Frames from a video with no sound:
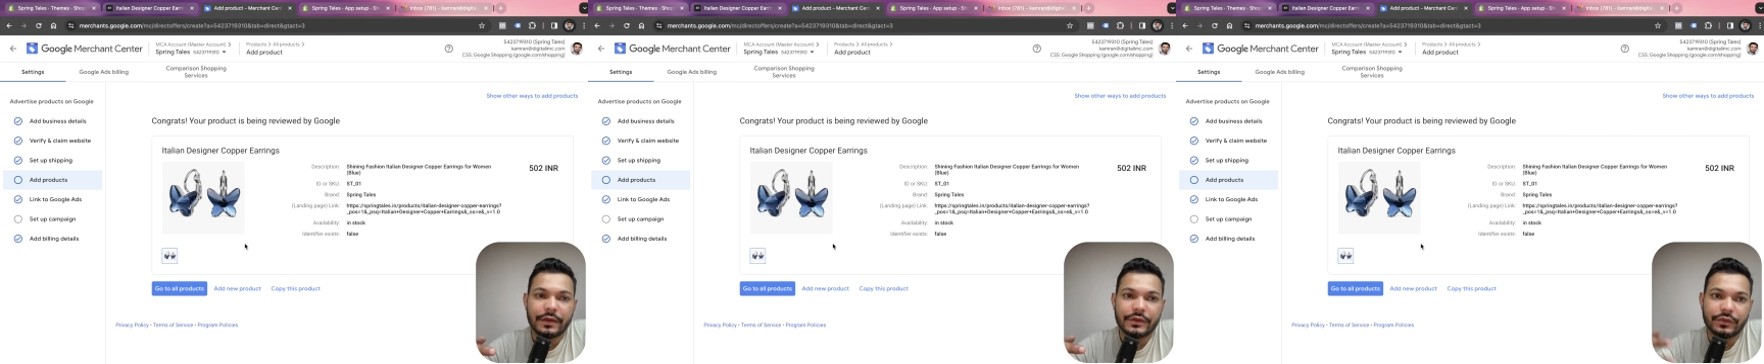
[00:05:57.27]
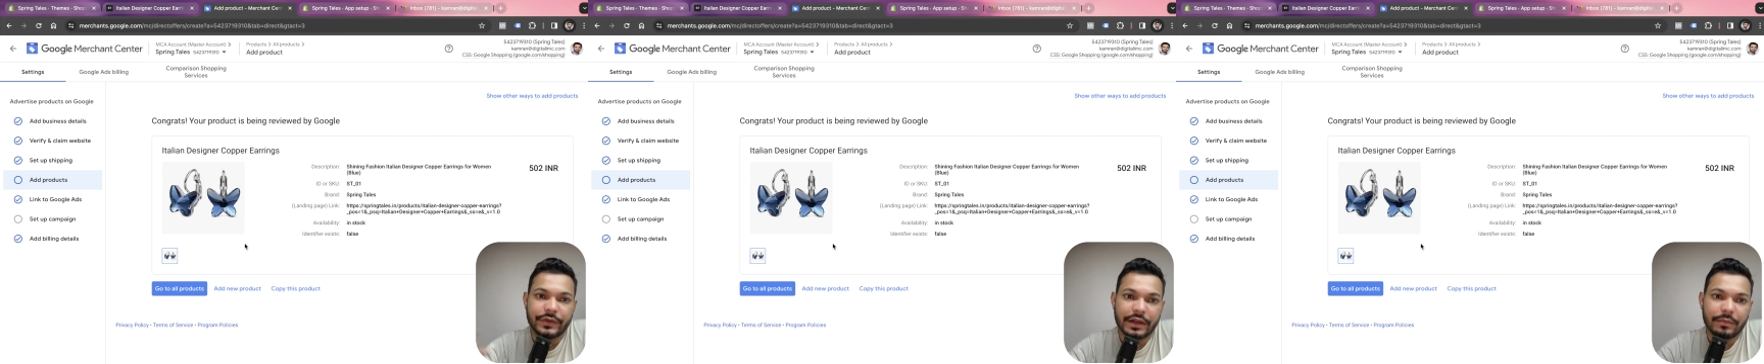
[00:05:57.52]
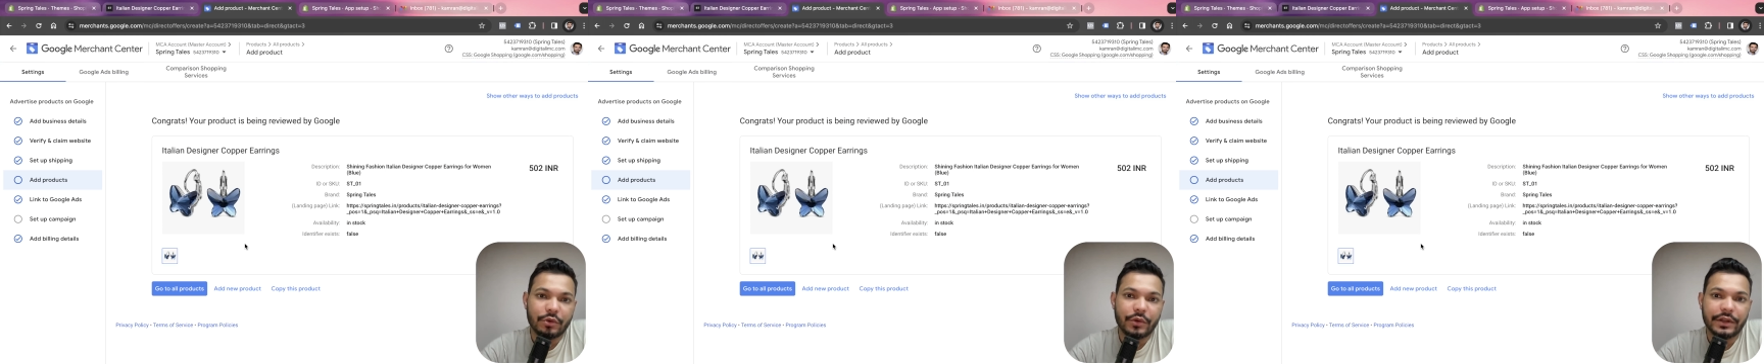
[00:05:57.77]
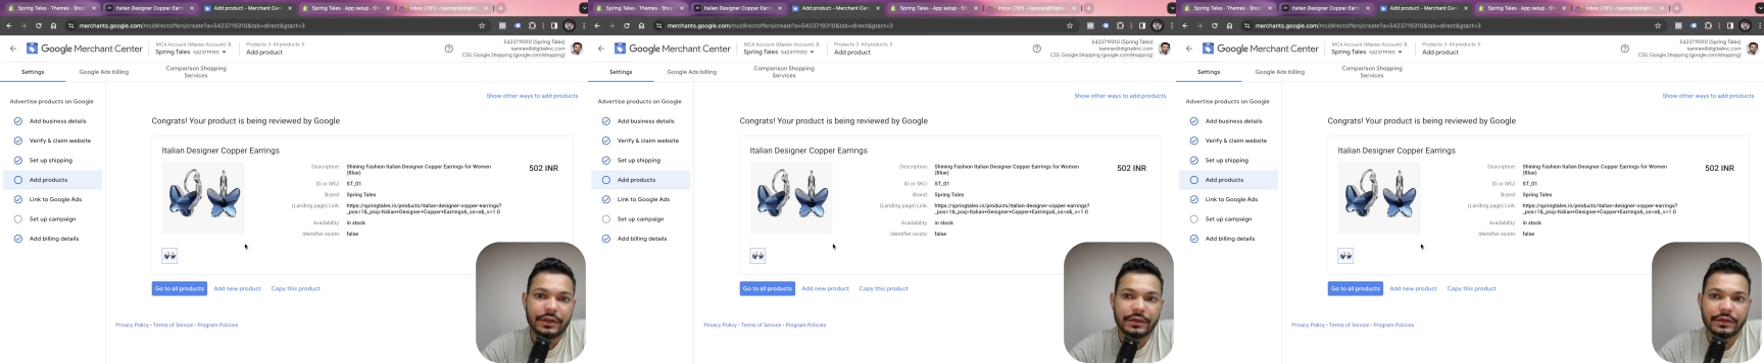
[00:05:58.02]
So we are
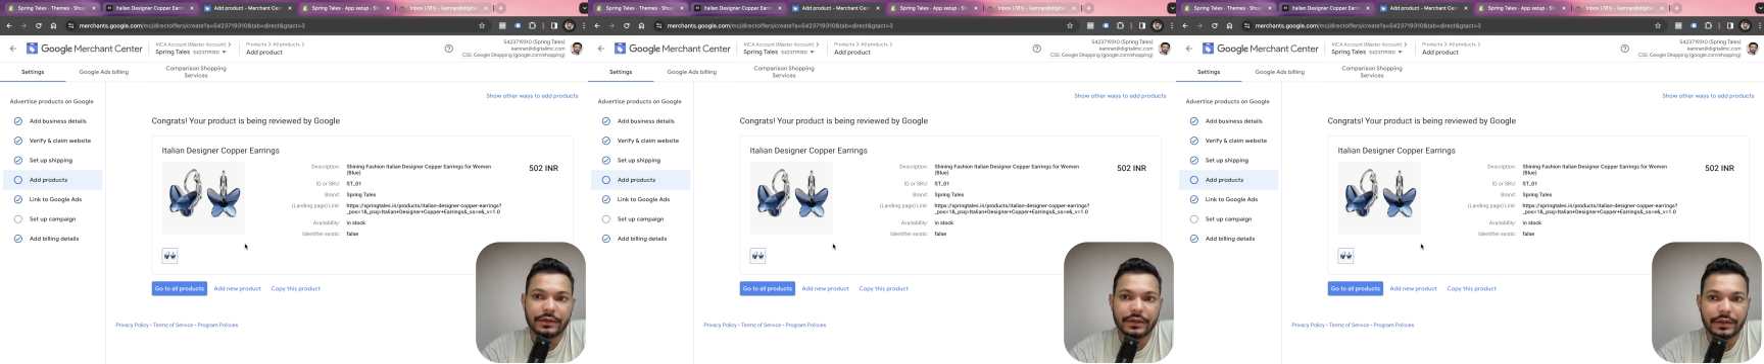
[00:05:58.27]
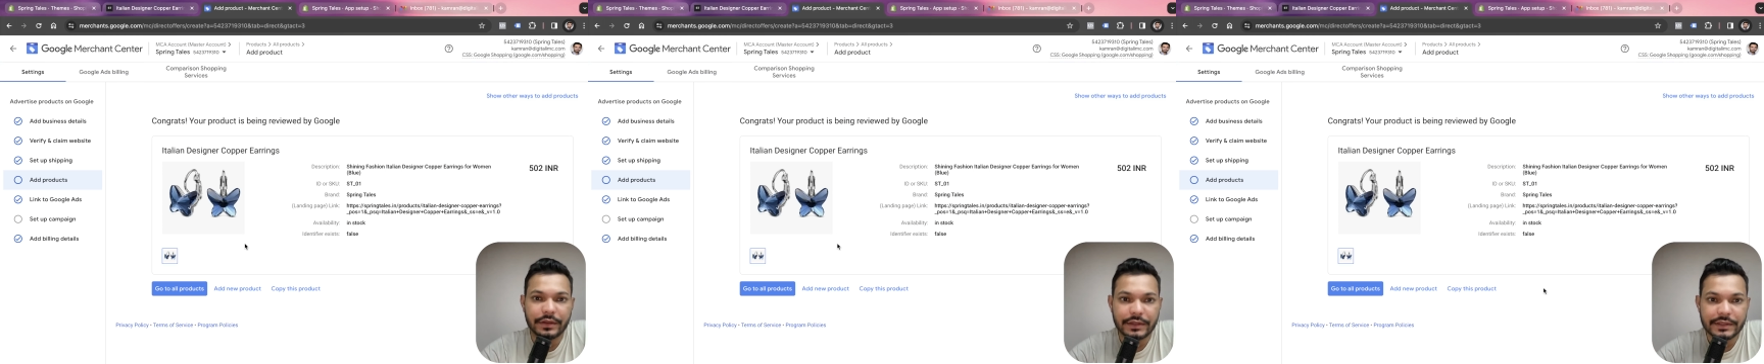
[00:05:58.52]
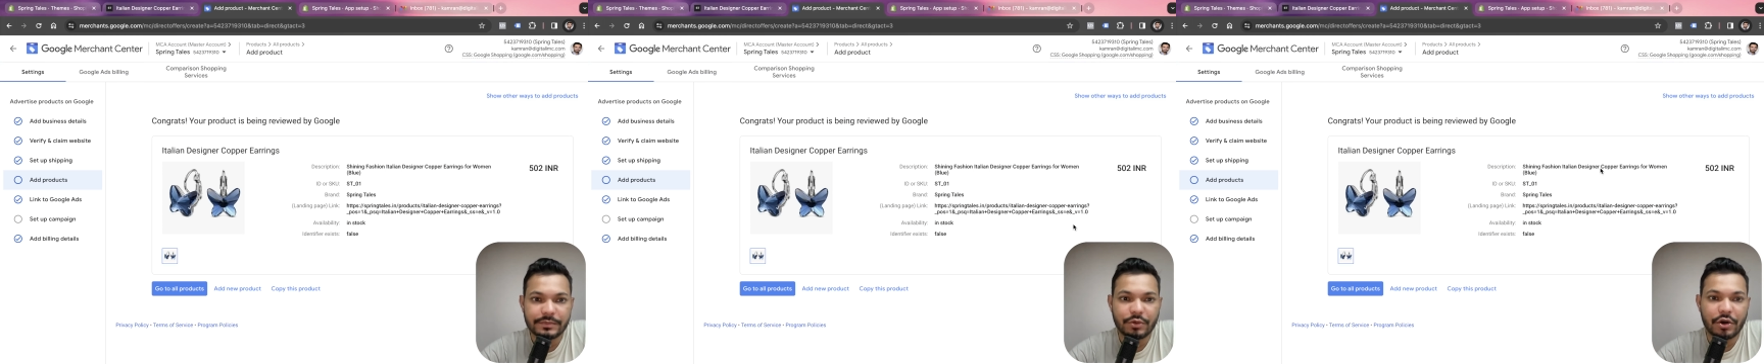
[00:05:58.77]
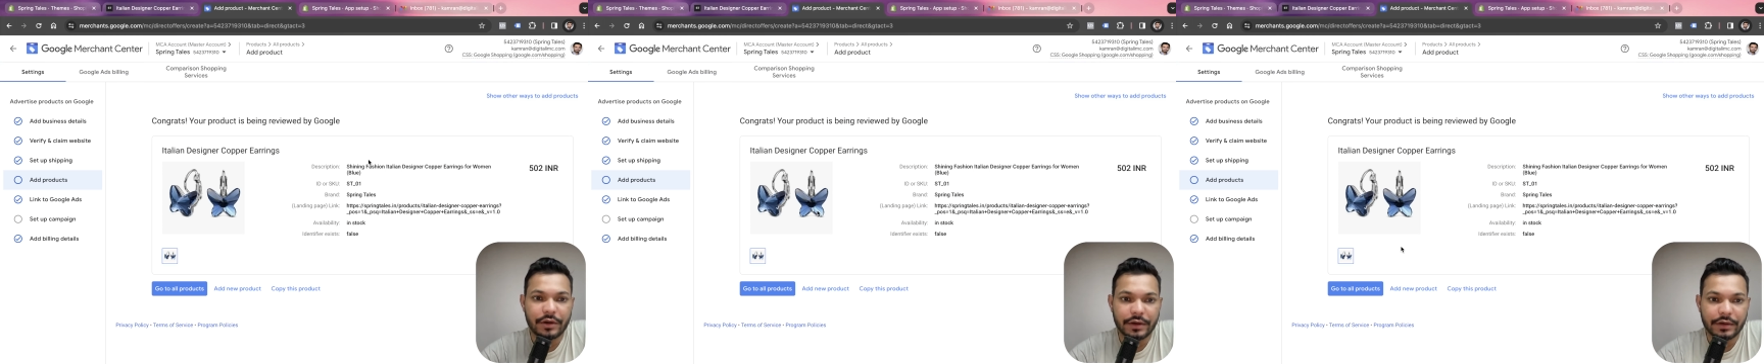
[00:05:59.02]
uploading this
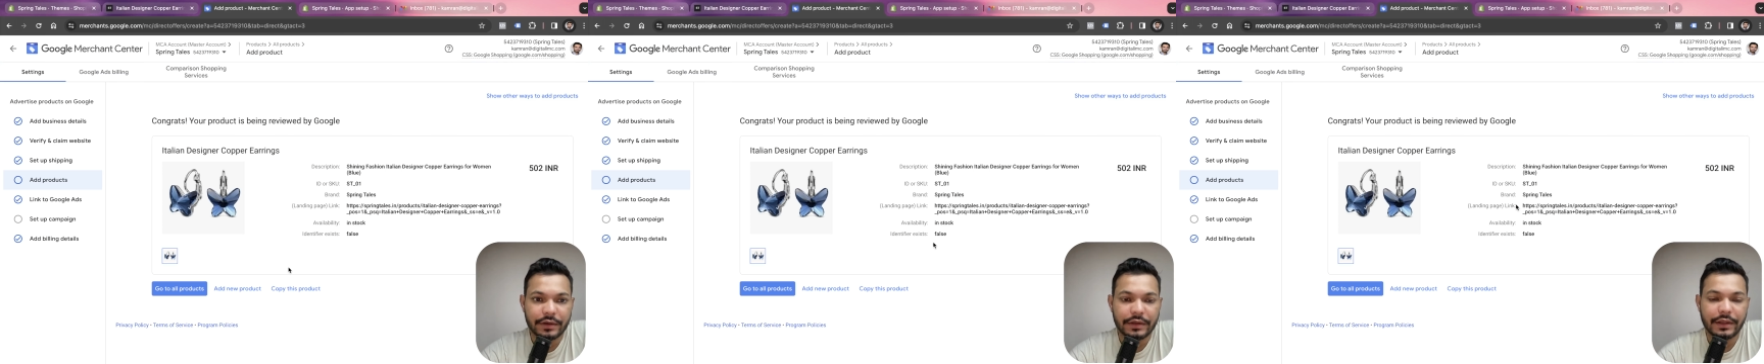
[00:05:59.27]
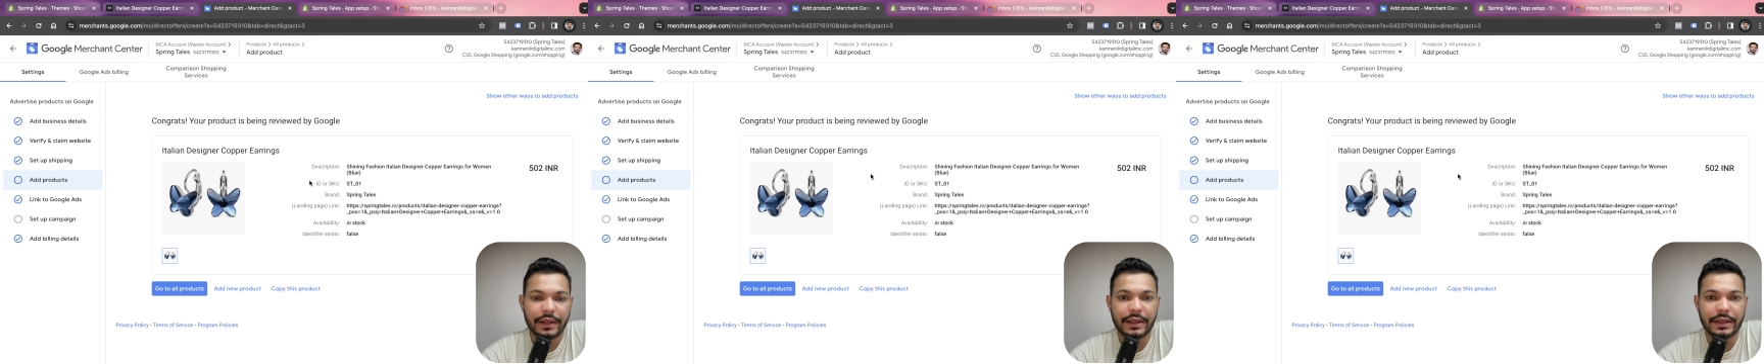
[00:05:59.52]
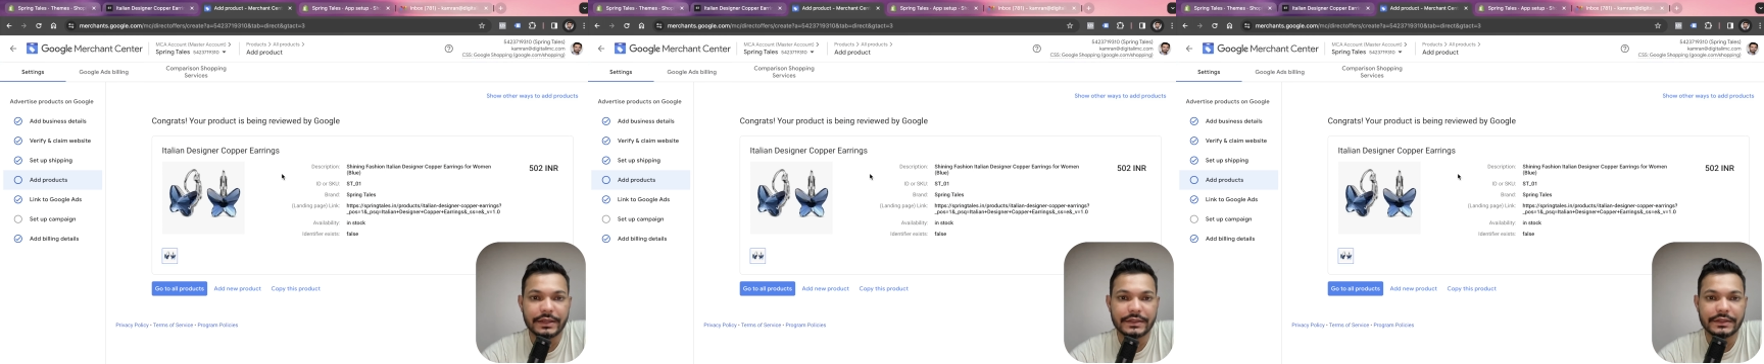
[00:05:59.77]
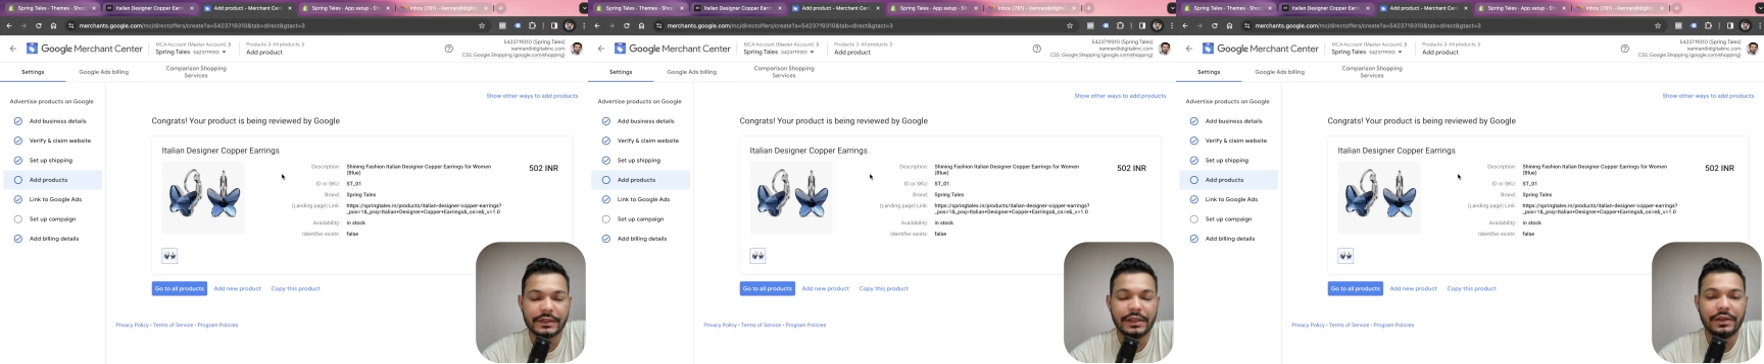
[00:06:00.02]
product
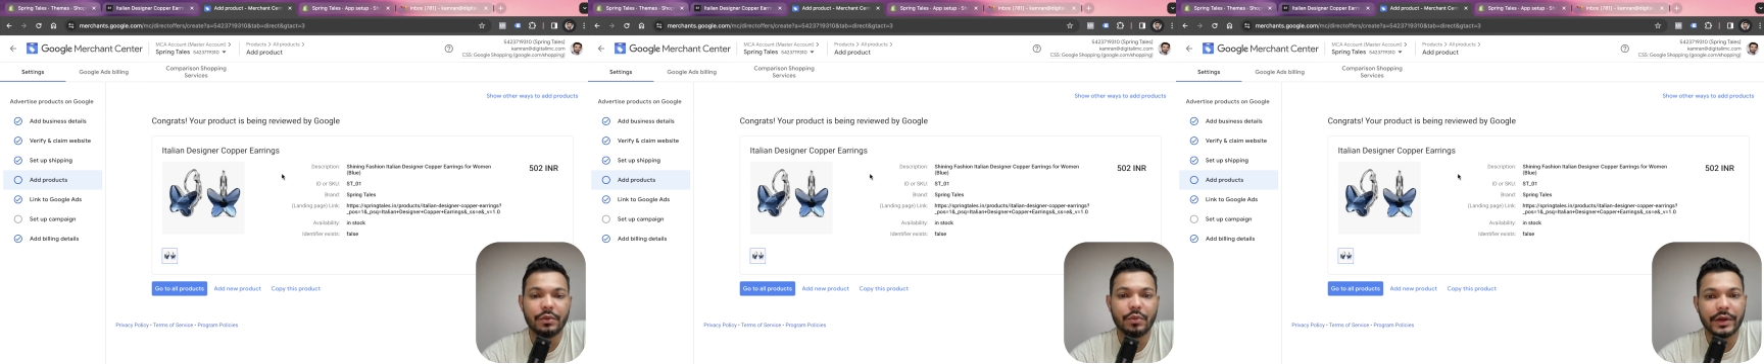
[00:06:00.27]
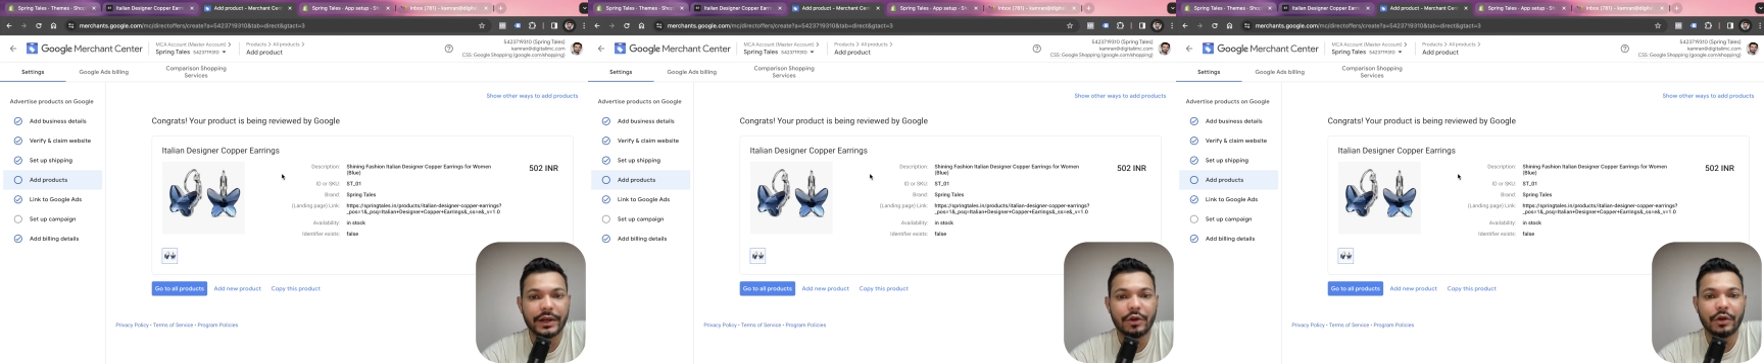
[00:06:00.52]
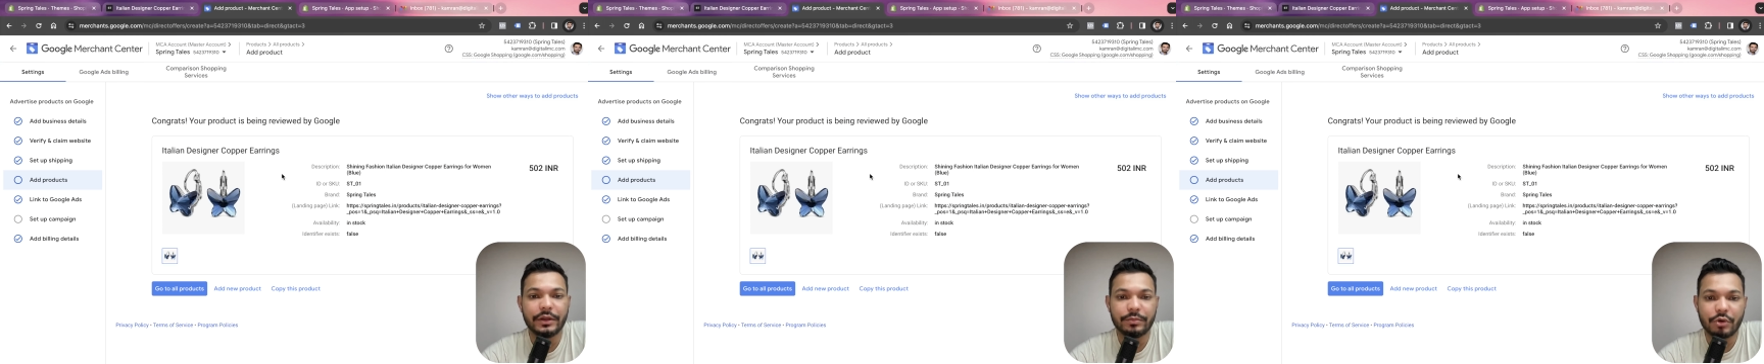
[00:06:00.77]
as the one and only